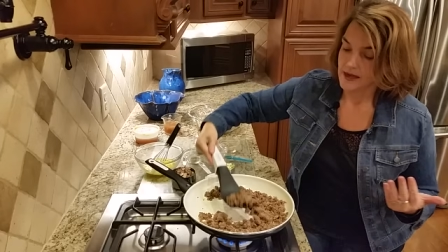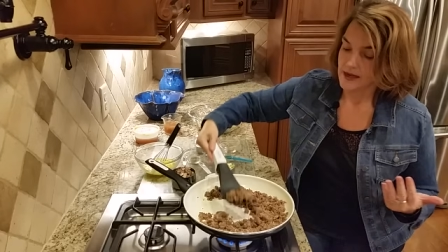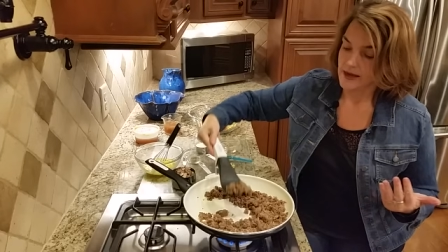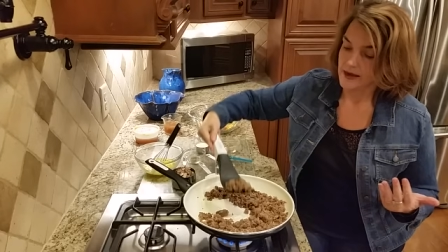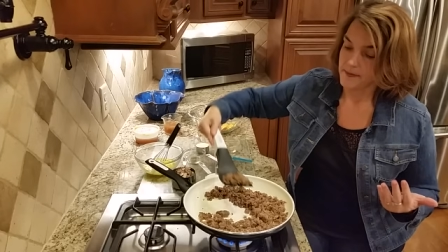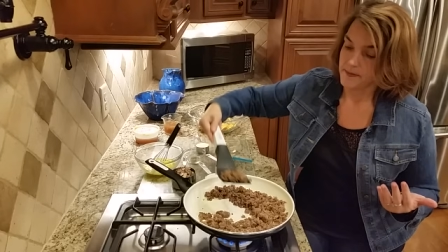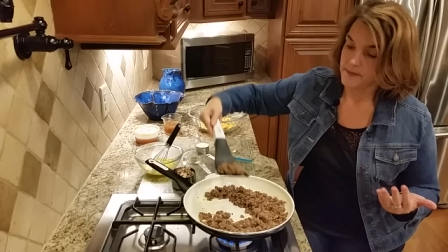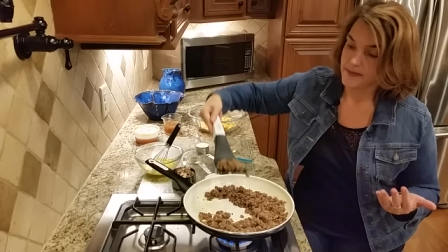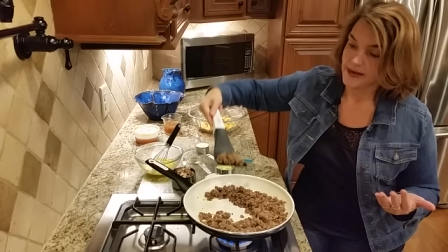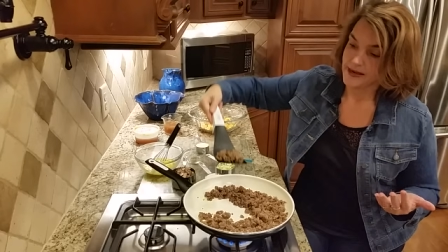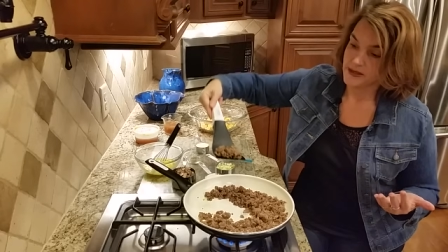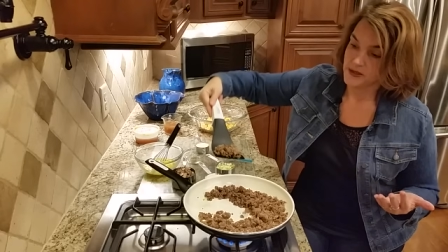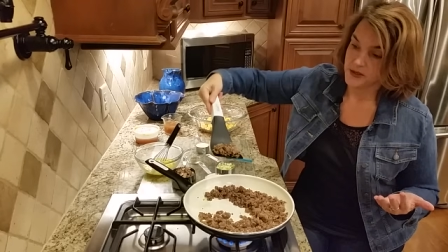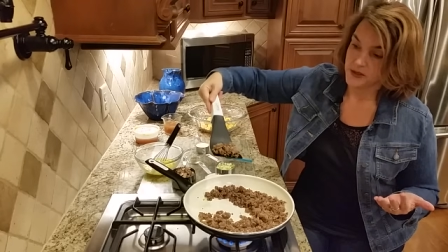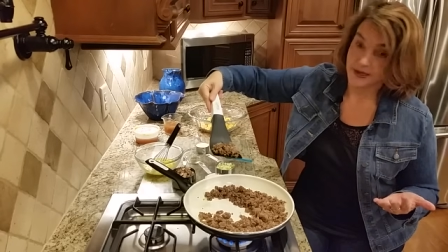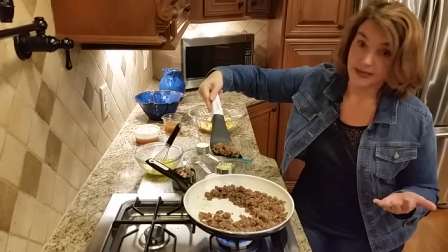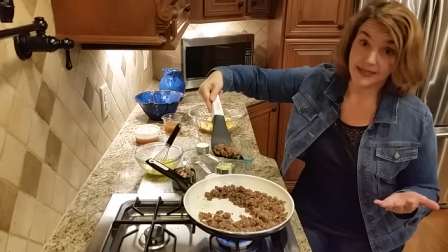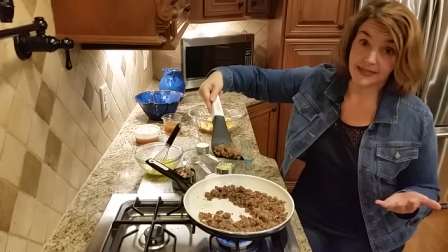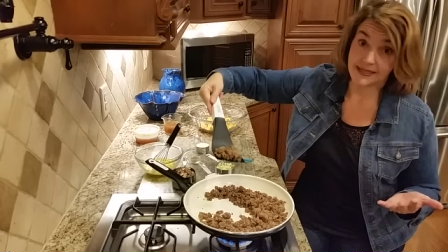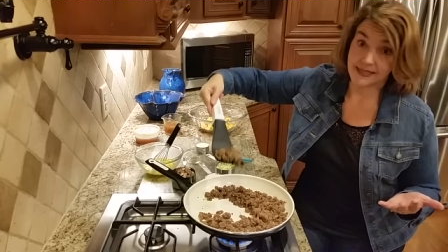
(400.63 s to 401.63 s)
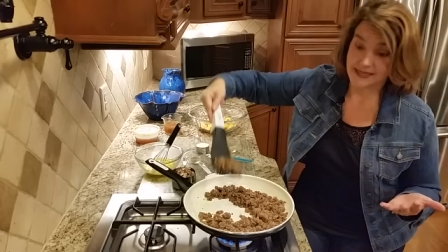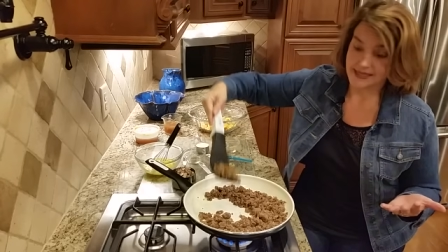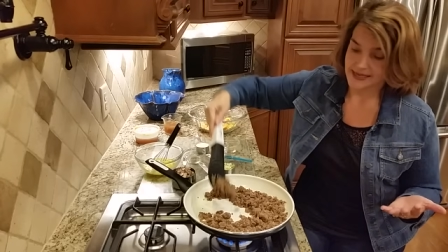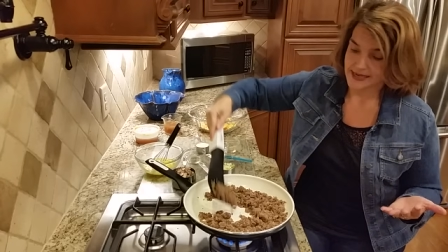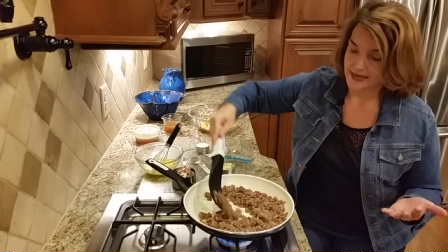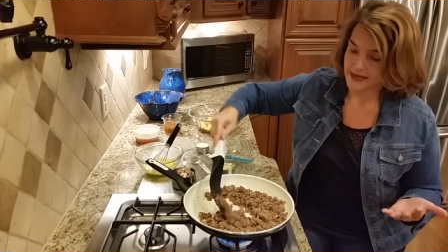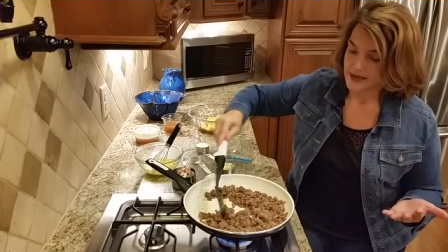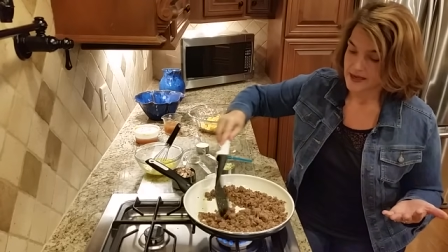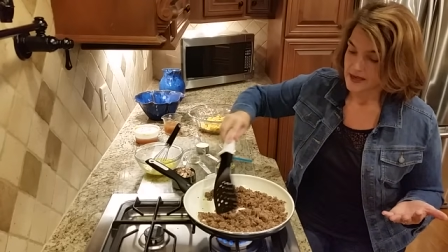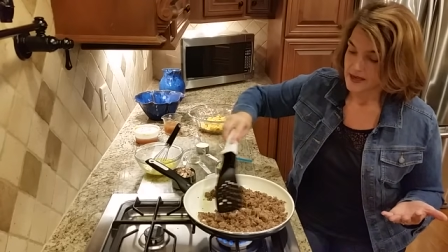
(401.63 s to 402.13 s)
um, as you can
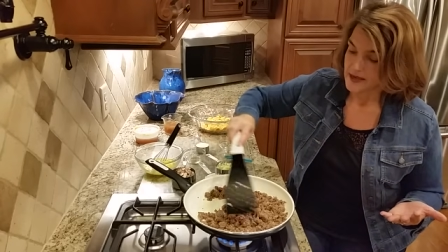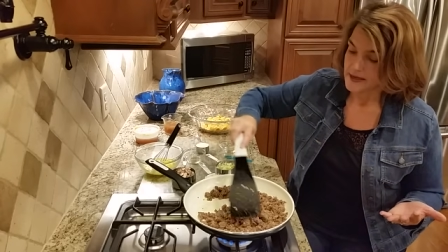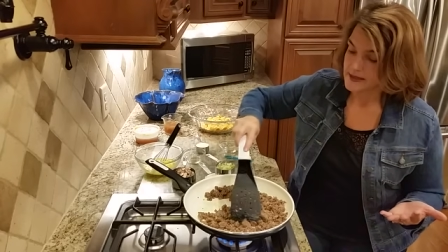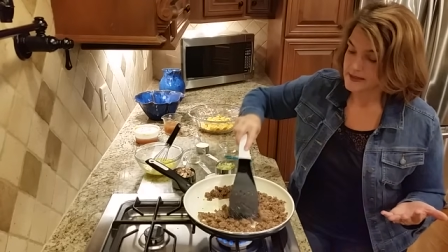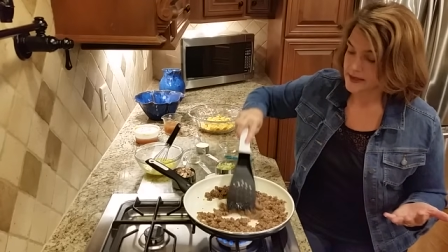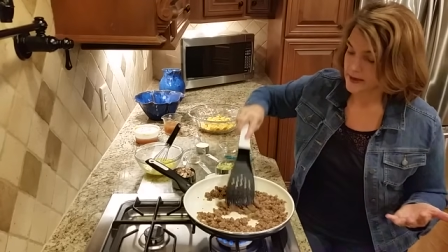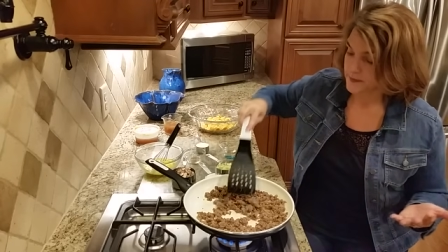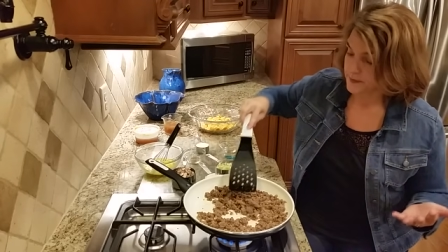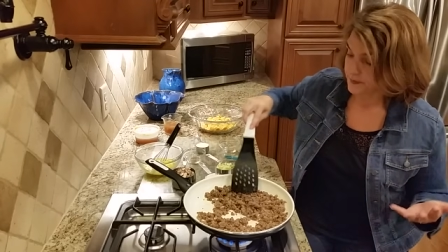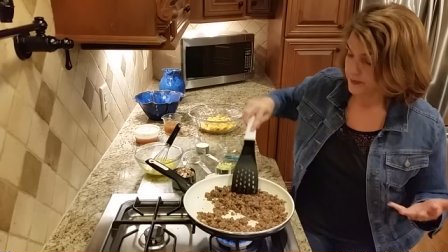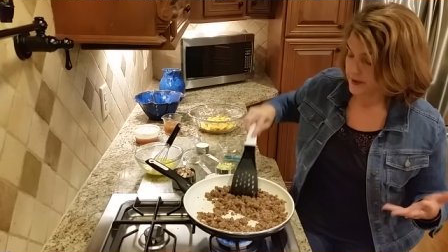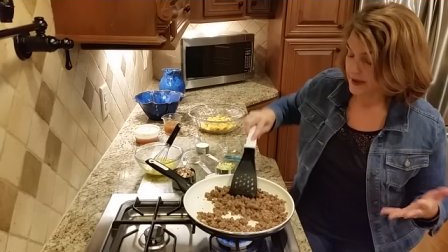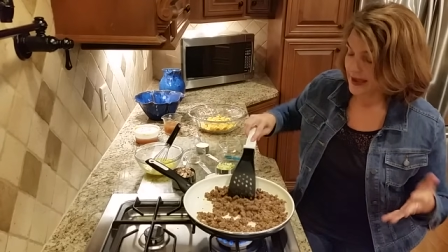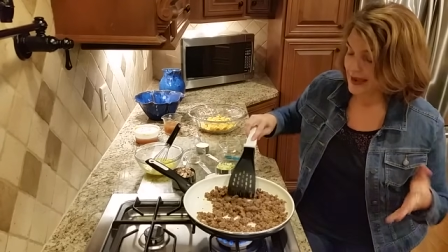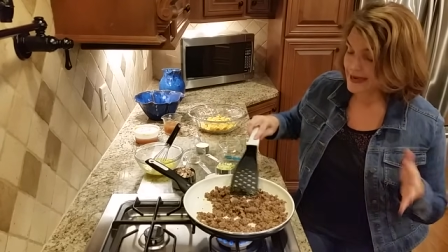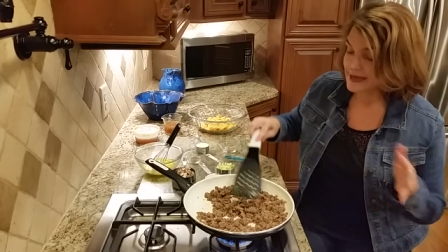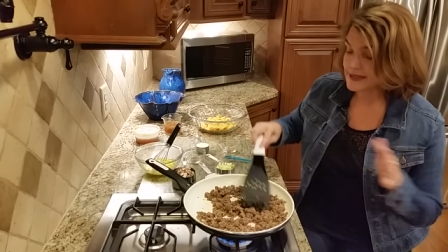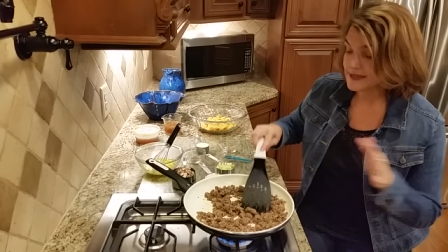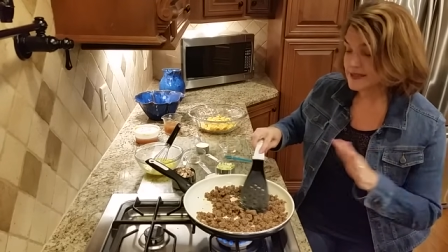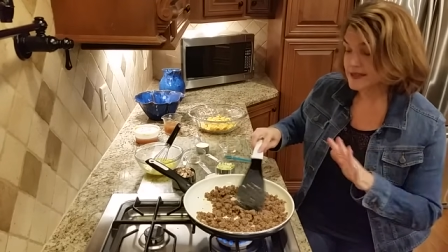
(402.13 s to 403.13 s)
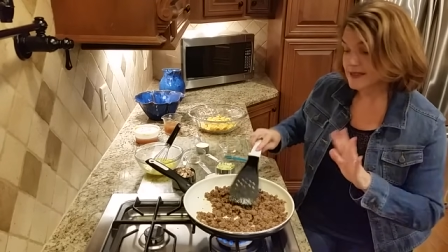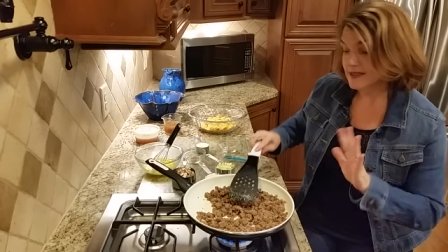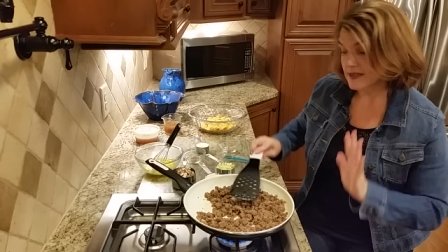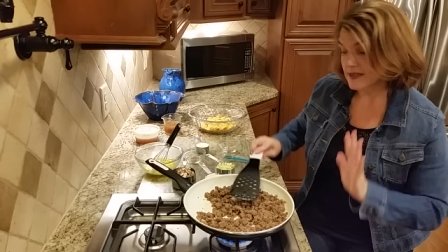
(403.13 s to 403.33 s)
see. So as the